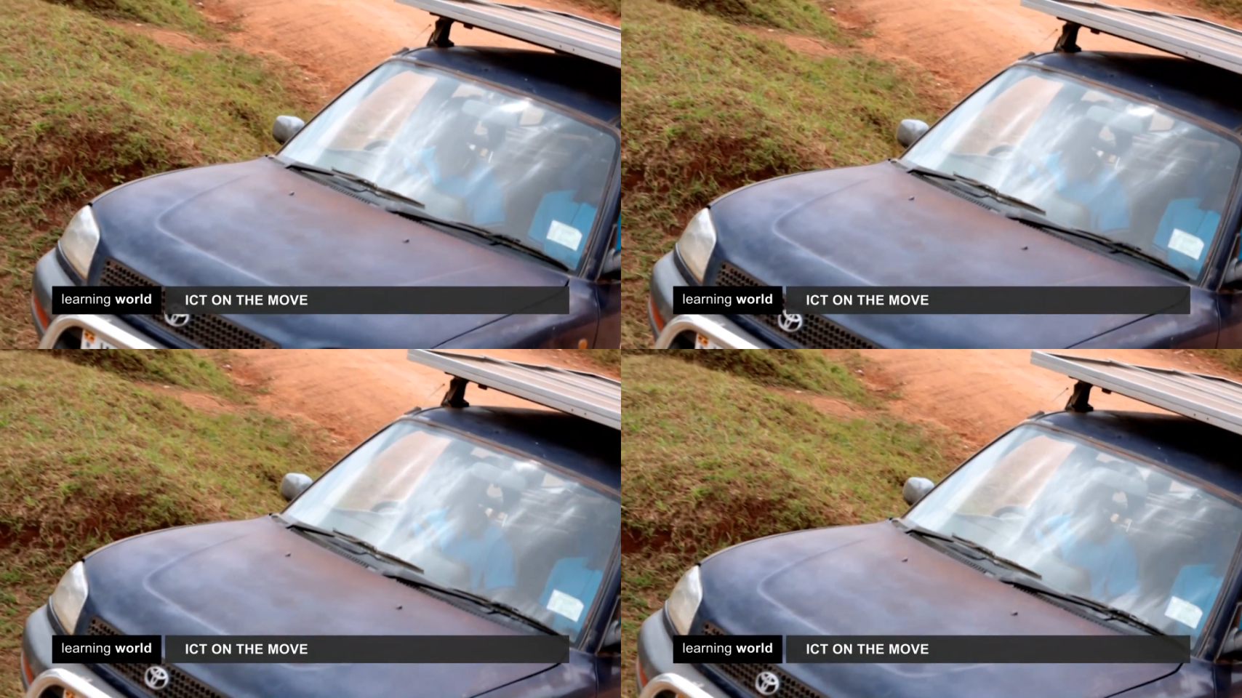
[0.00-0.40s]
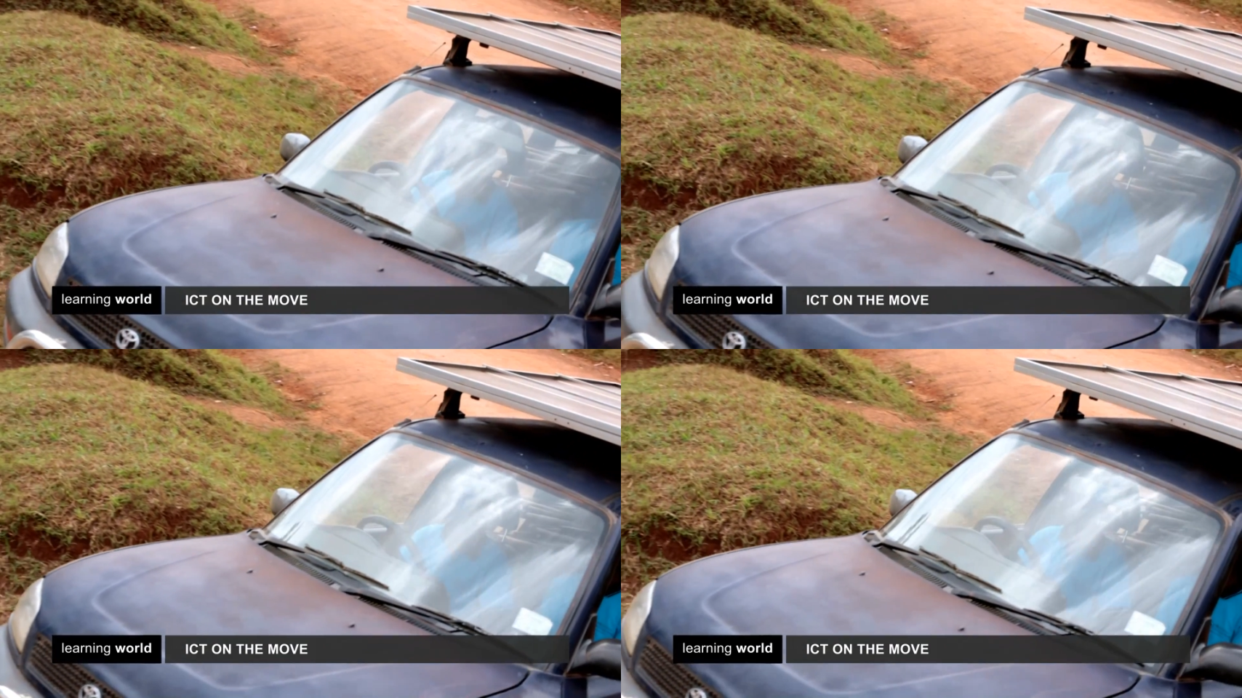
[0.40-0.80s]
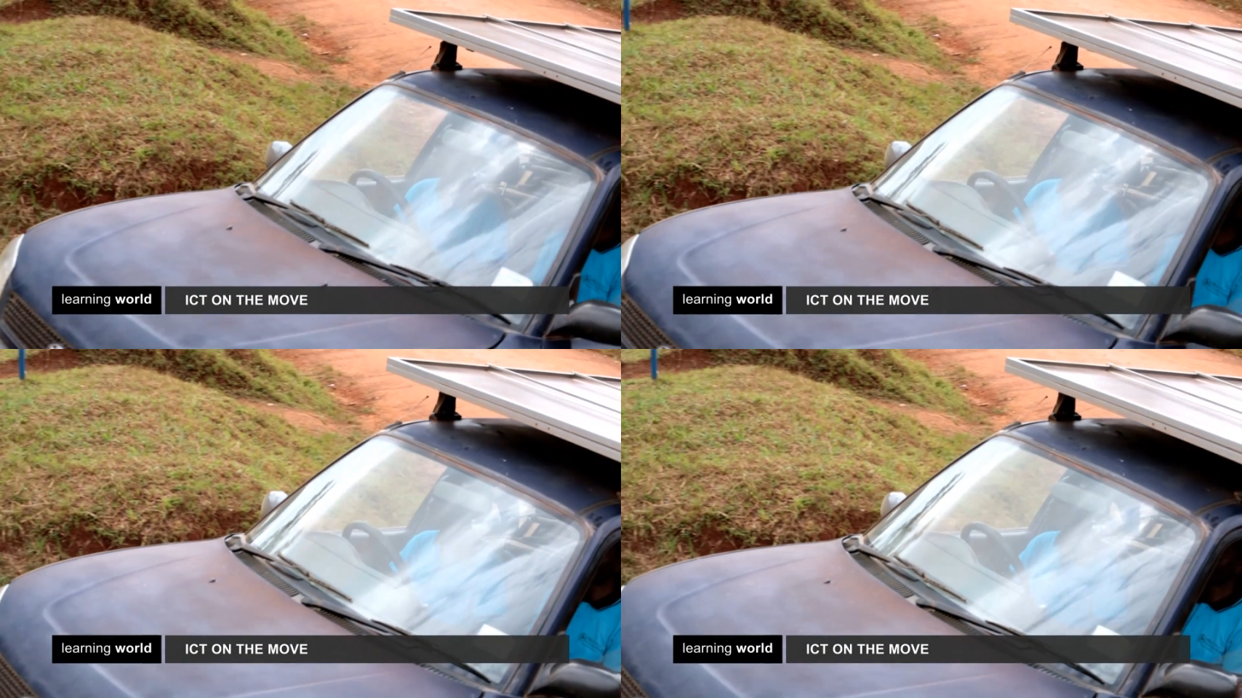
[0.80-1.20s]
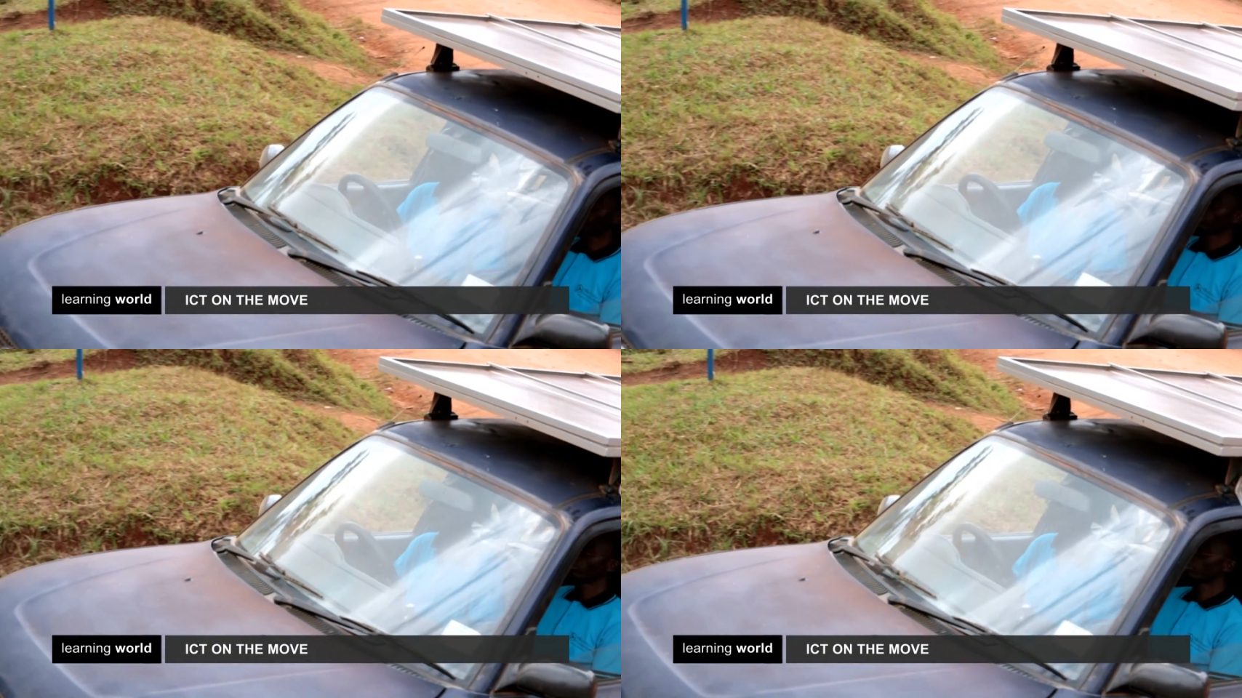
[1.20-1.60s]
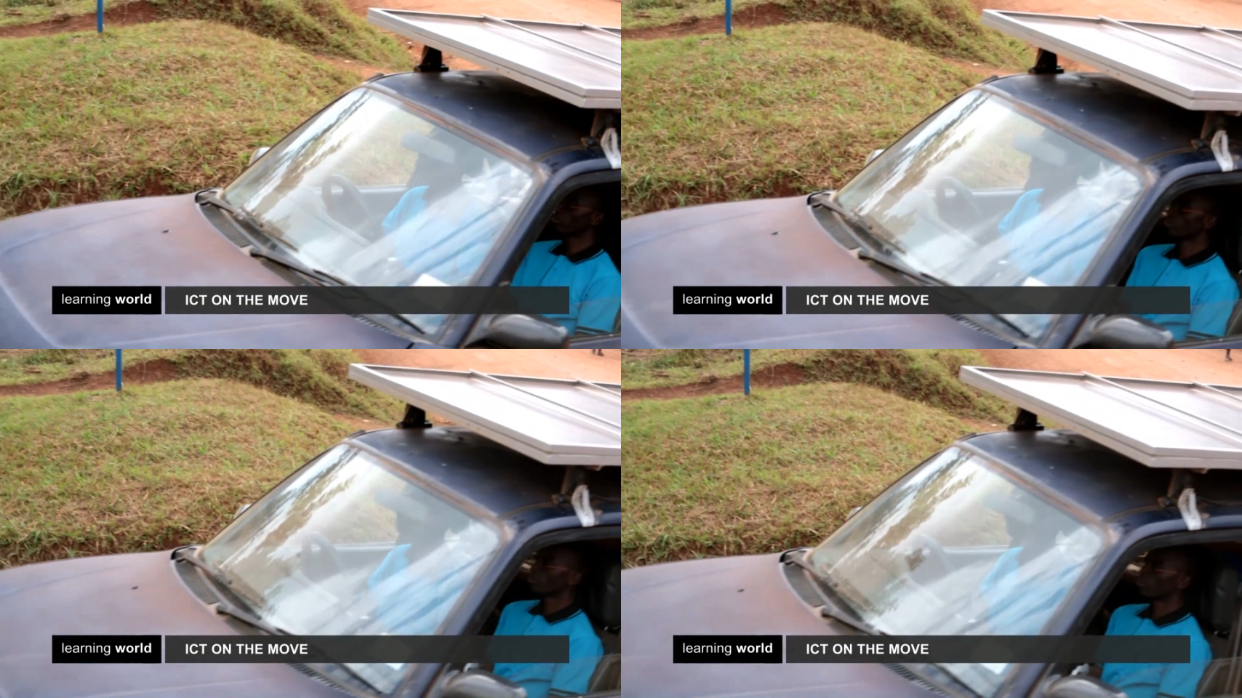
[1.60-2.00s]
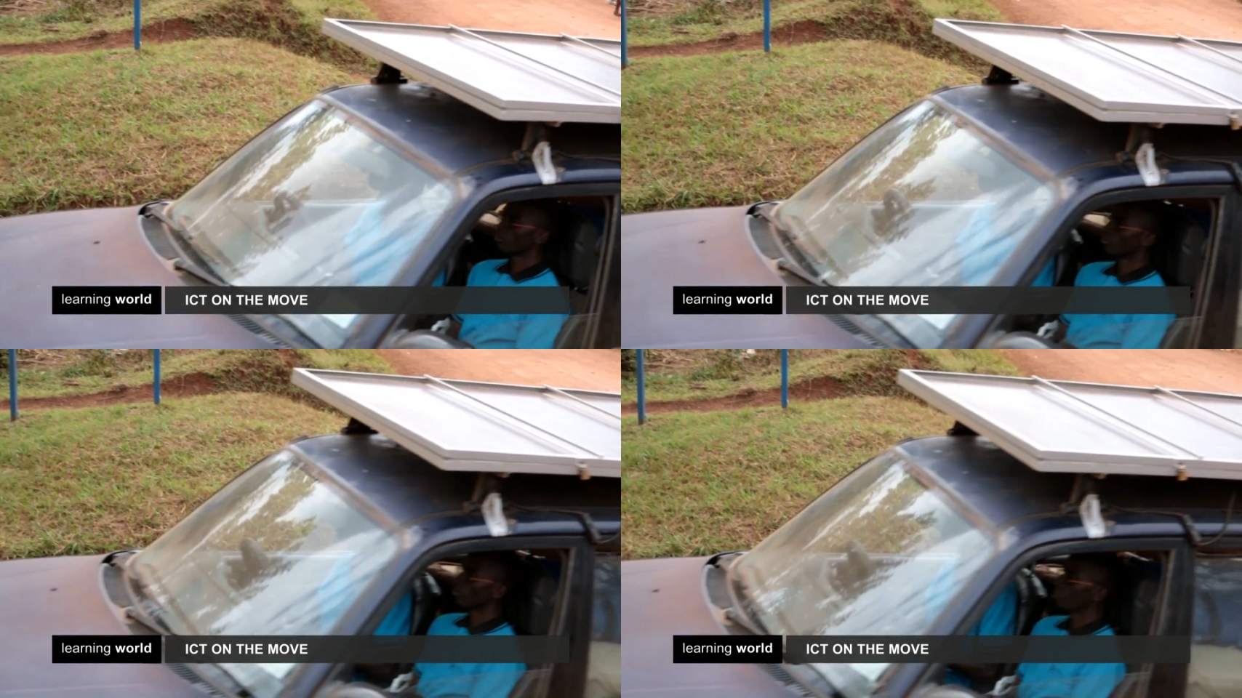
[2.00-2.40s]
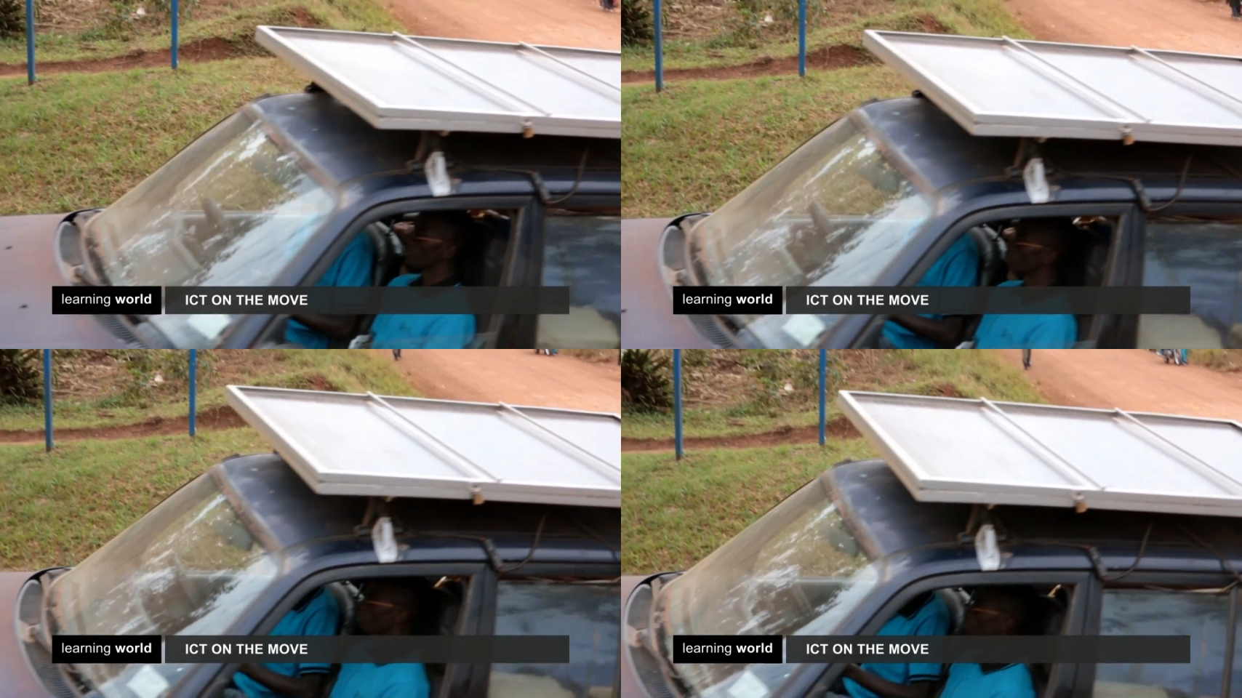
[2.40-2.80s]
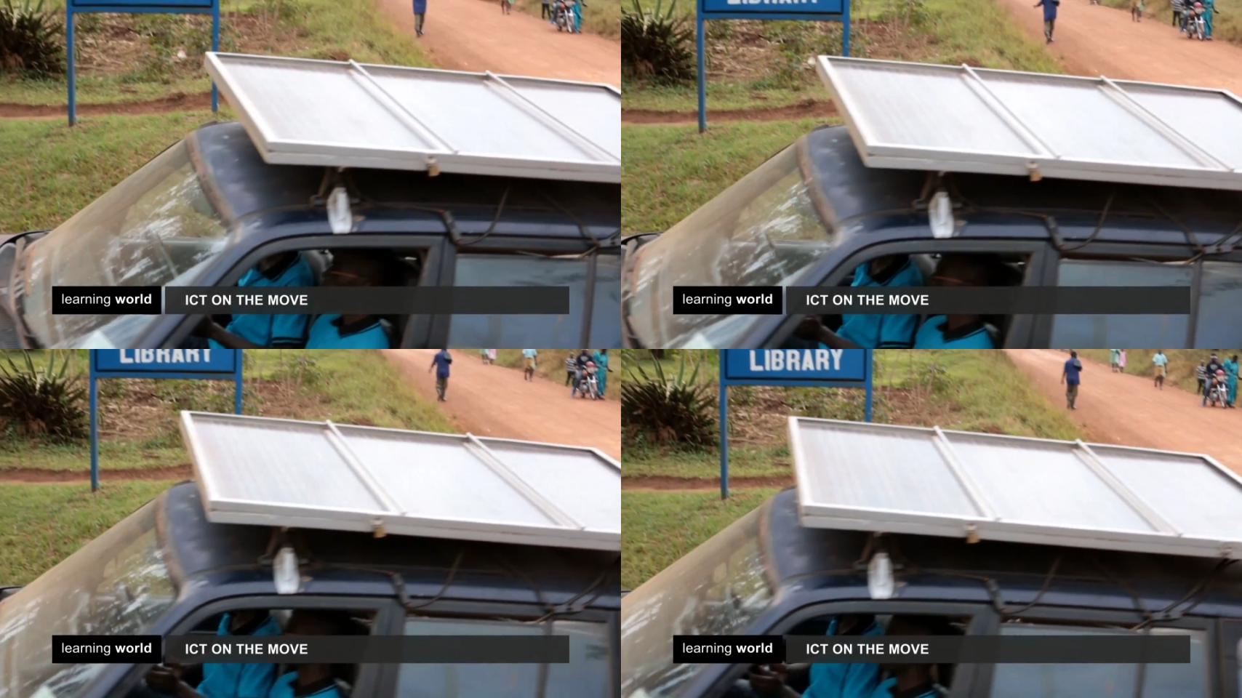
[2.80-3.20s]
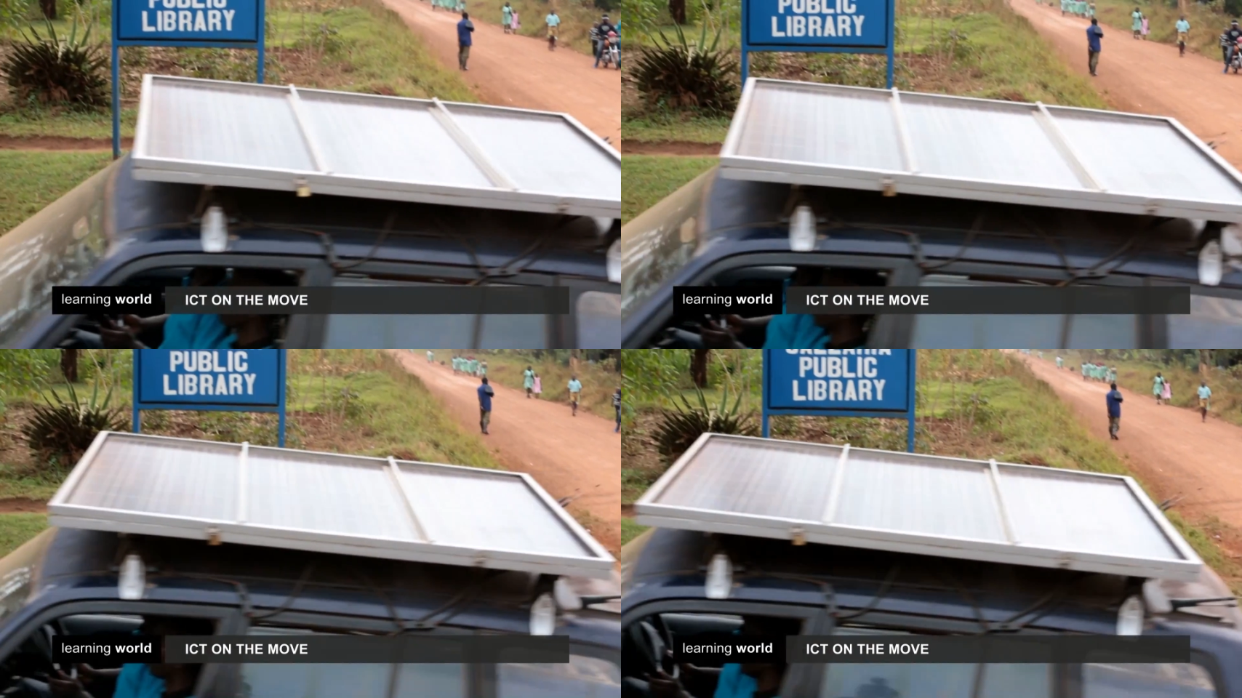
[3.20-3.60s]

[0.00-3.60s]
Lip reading: [unreadable: no face in view]